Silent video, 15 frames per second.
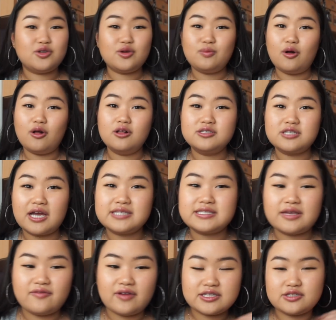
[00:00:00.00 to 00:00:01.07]
apologize
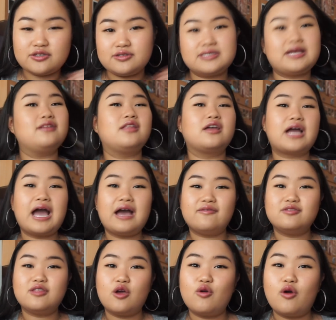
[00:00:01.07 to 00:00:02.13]
if I do sound like I have
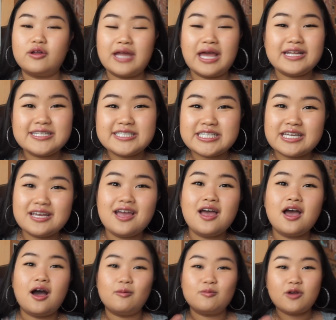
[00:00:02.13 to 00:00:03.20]
low on energy.
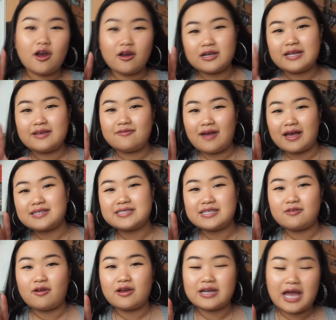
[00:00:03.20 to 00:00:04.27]
I'm currently fasting
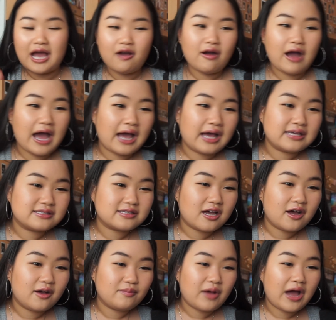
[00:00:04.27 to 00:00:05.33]
right now, as
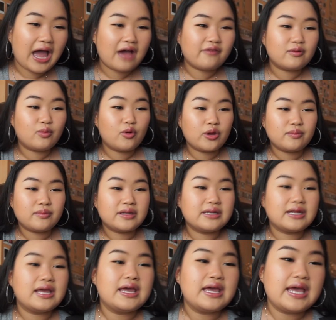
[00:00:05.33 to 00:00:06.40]
I have an
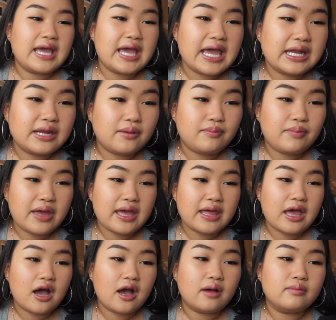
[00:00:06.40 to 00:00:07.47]
appointment in a bit
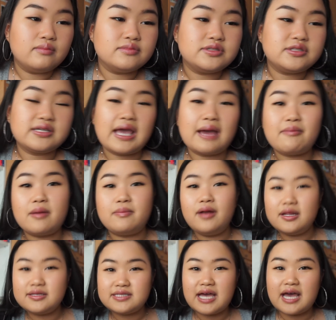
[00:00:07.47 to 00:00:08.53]
to get my
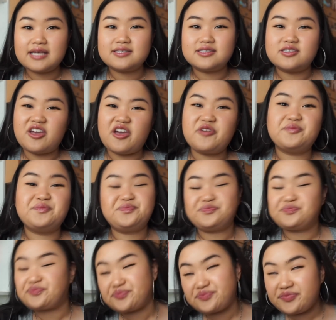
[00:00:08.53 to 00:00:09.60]
blood test, so
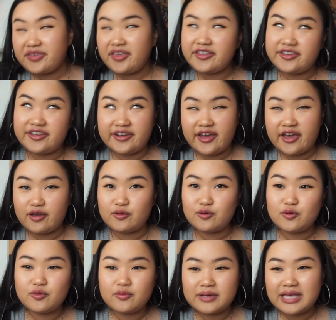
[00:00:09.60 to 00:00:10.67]
you know,
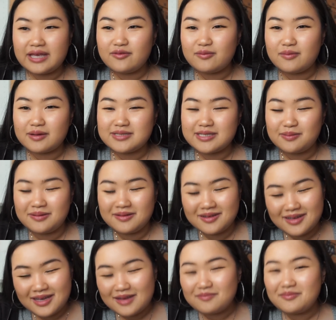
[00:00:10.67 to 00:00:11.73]
or even my
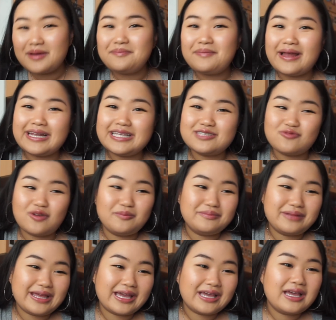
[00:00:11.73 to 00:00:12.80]
belly's
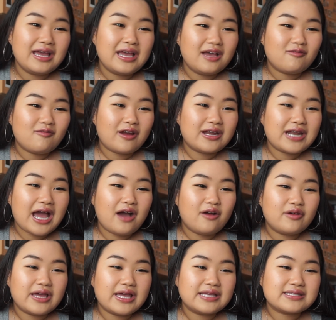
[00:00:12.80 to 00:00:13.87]
rumbling. Right now it is